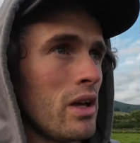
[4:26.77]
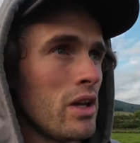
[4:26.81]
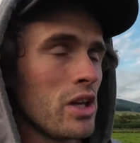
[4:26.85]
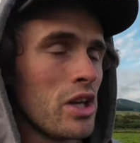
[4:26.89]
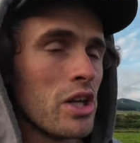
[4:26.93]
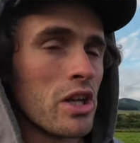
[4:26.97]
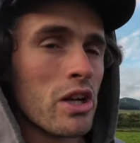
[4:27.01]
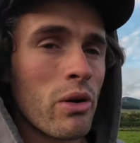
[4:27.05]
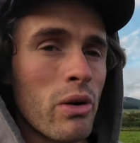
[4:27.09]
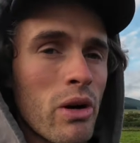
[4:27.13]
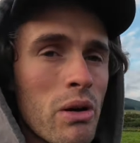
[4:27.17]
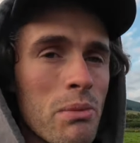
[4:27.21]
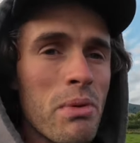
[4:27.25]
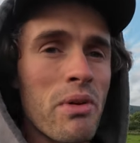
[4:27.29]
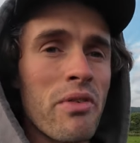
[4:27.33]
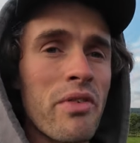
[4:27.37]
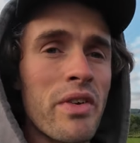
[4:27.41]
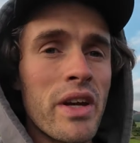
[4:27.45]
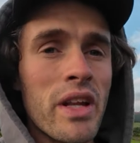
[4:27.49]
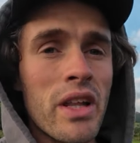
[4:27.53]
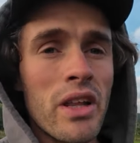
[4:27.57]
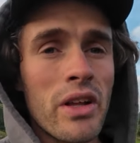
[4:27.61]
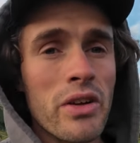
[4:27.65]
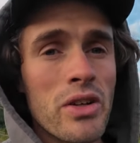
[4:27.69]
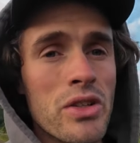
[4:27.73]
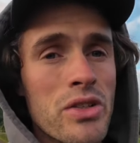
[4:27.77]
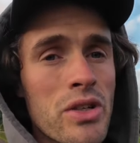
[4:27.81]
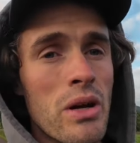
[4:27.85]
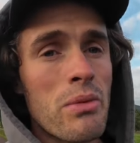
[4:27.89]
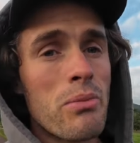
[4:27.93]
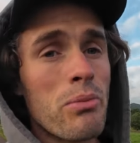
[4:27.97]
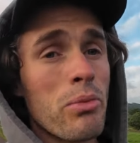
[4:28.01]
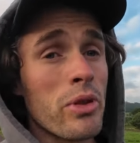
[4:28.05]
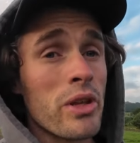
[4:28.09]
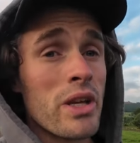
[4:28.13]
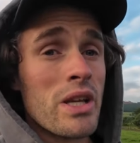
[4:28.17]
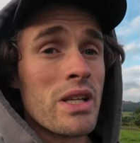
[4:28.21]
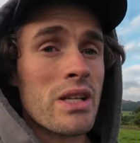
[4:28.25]
You don't want to be vanilla and try
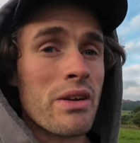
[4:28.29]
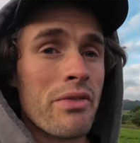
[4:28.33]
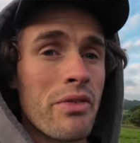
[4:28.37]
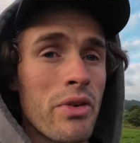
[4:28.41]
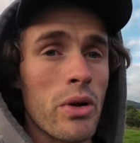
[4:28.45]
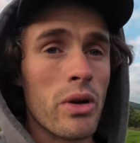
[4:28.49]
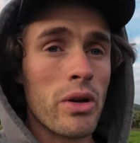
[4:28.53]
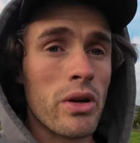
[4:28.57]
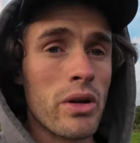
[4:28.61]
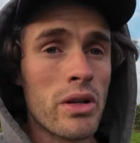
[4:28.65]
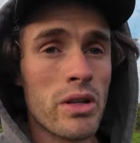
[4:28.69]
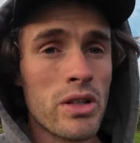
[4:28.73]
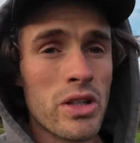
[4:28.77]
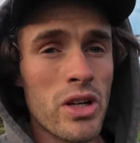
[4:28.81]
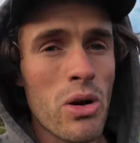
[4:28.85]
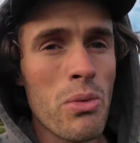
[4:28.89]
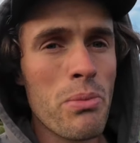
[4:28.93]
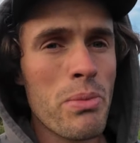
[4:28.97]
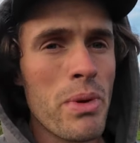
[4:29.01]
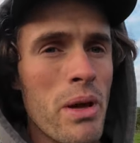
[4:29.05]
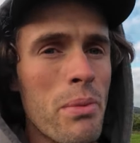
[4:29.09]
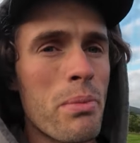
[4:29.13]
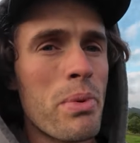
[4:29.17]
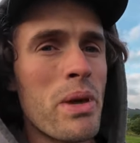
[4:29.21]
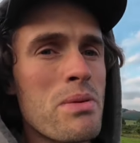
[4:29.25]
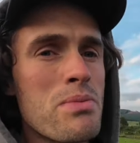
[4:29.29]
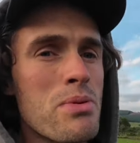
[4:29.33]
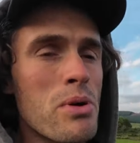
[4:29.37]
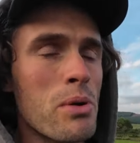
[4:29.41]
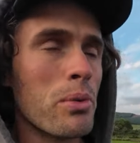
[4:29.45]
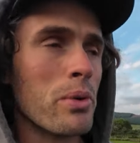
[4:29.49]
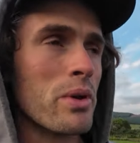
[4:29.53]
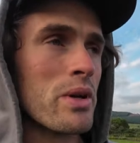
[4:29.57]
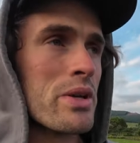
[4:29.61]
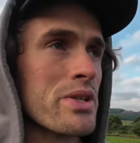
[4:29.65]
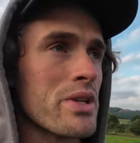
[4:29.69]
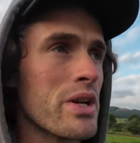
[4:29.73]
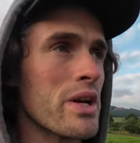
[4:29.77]
and please everyone. Don't be a people
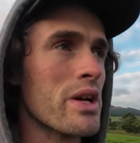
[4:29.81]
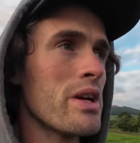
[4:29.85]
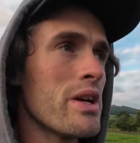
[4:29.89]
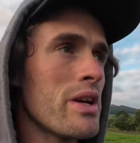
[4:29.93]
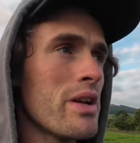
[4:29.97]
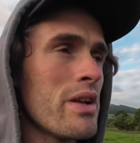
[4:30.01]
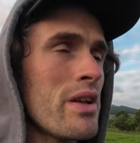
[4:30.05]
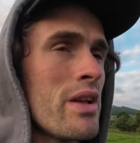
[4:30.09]
pleaser.